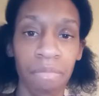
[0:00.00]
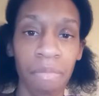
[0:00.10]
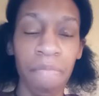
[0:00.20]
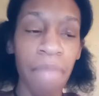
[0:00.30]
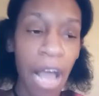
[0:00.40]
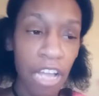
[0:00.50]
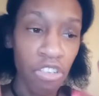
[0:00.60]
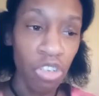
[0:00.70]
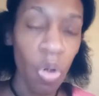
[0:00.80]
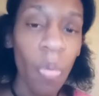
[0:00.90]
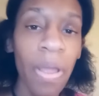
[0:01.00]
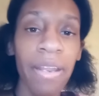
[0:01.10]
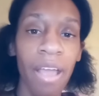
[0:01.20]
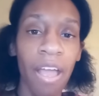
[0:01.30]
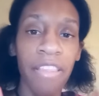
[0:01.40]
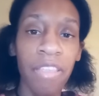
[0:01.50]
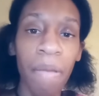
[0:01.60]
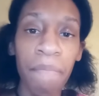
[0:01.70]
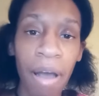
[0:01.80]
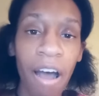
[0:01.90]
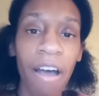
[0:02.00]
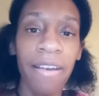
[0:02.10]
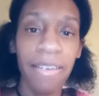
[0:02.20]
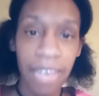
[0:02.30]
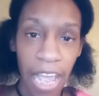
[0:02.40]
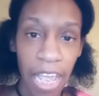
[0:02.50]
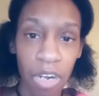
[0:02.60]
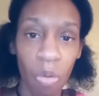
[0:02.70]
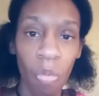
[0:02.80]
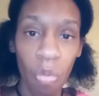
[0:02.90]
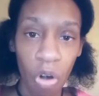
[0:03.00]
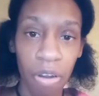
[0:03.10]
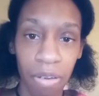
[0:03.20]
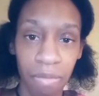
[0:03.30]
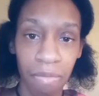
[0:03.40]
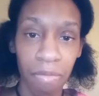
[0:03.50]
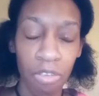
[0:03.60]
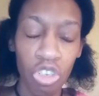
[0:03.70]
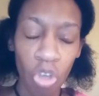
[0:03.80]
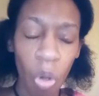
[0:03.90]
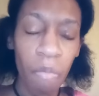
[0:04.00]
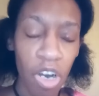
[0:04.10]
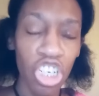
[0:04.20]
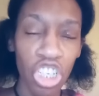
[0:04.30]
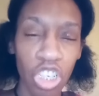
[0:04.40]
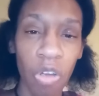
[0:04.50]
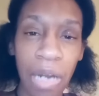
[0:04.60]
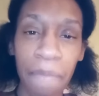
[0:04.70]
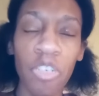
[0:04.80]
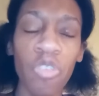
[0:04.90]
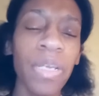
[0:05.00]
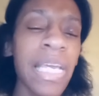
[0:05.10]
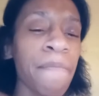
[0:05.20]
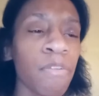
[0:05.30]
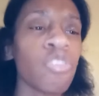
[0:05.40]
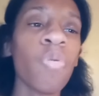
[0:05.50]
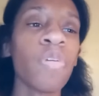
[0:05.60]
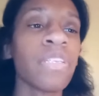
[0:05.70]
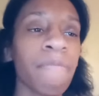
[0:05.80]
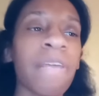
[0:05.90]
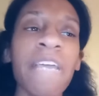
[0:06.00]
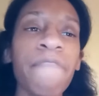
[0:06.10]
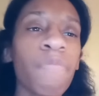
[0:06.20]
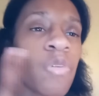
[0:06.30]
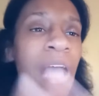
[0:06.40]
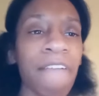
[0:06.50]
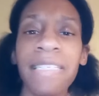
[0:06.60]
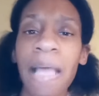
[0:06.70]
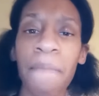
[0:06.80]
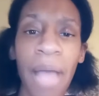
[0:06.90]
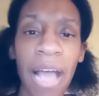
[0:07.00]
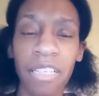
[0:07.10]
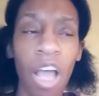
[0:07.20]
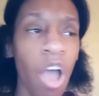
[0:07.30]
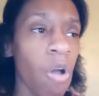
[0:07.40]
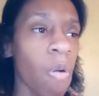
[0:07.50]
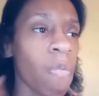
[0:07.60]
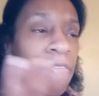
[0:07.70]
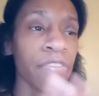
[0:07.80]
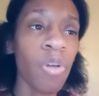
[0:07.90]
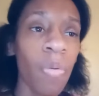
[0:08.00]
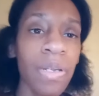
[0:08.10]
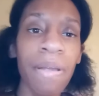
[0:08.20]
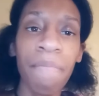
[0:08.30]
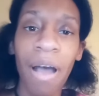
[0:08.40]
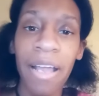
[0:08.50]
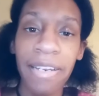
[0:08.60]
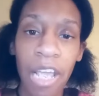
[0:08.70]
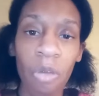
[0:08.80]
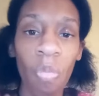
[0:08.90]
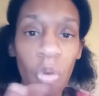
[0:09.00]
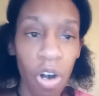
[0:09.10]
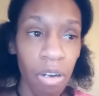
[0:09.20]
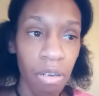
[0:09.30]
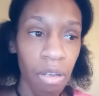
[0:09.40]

by doing the mundane work. So much so, that means you keep doing your, even when you have setbacks with doing the mundane work,